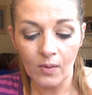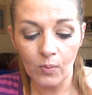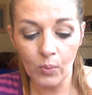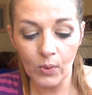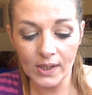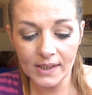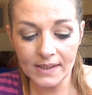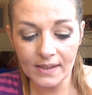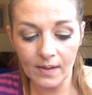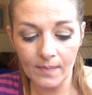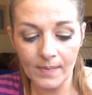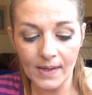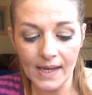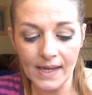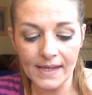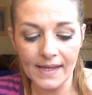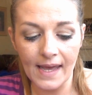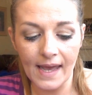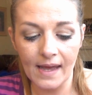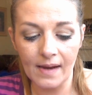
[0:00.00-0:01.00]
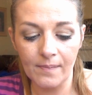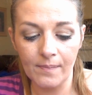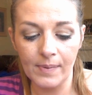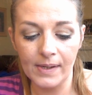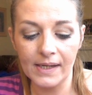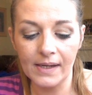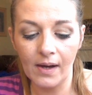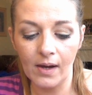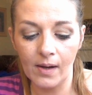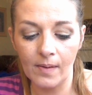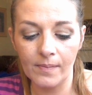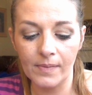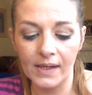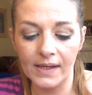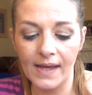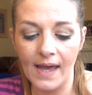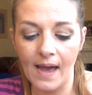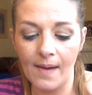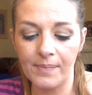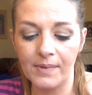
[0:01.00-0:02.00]
wisdom can become the
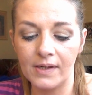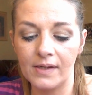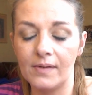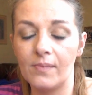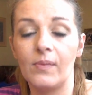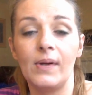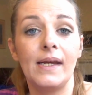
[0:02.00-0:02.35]
captain